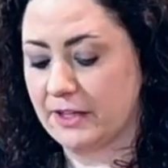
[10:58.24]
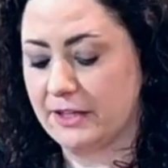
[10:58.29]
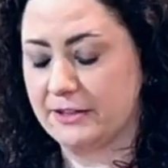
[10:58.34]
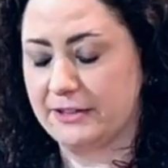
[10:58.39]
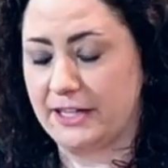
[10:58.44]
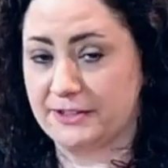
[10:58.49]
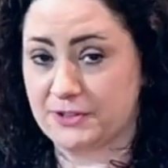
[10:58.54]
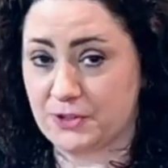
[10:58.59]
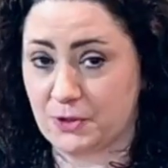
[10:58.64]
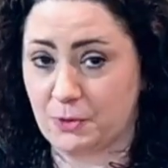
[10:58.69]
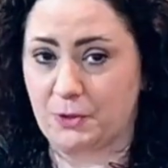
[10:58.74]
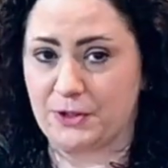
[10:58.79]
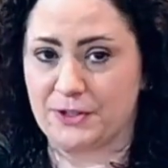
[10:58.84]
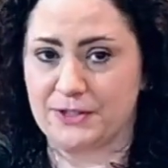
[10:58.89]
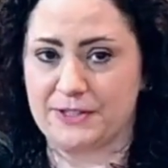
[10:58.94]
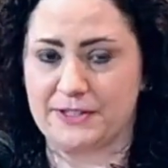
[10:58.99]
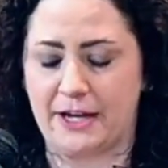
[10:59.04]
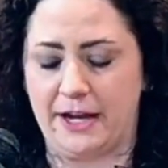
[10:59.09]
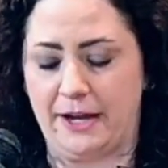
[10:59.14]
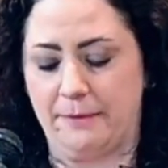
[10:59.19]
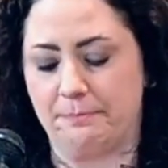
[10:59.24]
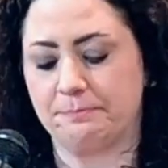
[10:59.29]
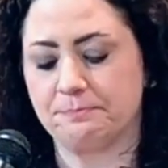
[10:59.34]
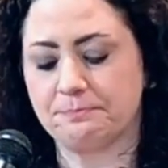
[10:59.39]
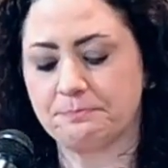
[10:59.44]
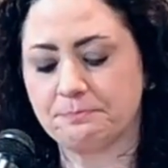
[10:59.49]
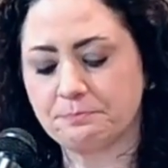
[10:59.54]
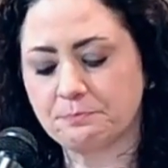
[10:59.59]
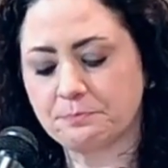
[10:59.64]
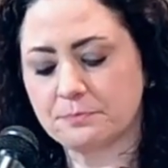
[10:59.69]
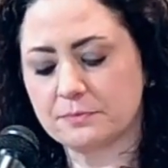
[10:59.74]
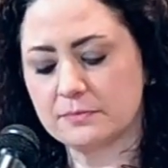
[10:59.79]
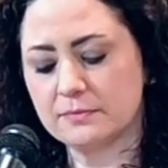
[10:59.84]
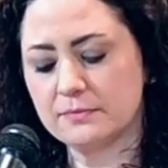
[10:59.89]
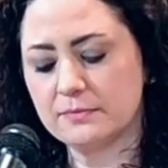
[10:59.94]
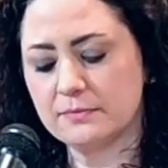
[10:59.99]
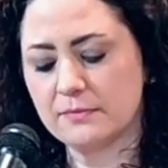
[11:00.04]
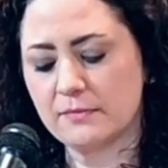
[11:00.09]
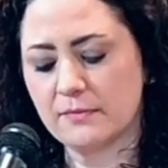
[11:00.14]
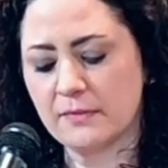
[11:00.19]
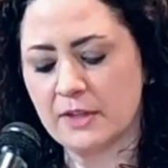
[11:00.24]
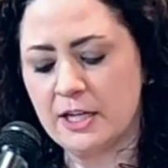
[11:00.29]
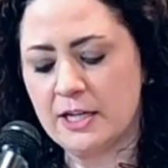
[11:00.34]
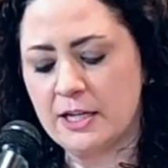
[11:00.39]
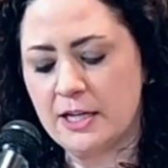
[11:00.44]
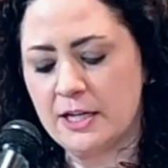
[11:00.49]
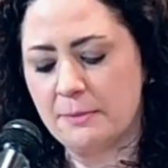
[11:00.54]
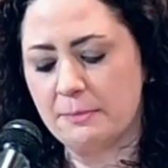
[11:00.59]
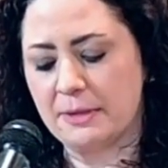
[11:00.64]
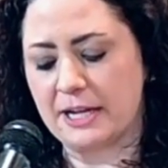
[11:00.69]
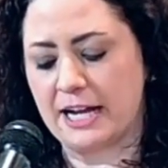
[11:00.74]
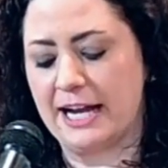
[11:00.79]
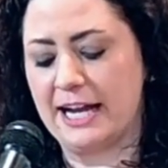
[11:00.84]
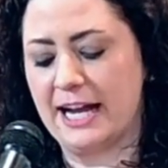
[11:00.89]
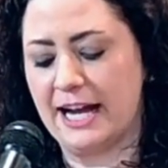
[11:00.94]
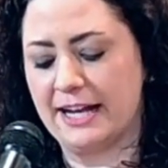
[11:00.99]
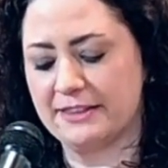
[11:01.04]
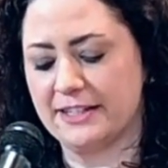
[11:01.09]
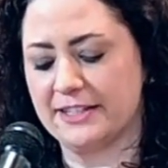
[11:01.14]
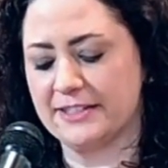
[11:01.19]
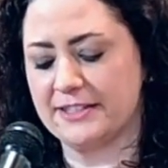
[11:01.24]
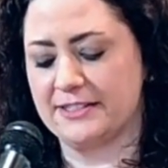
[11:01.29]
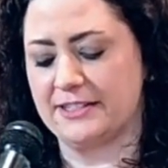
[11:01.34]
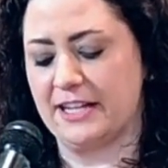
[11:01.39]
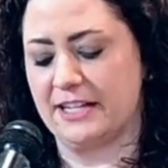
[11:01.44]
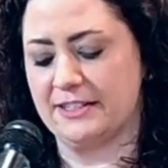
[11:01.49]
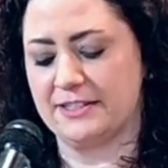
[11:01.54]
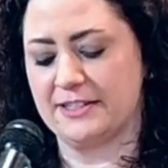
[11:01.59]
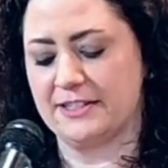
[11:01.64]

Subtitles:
That's the worst time. But I had this sense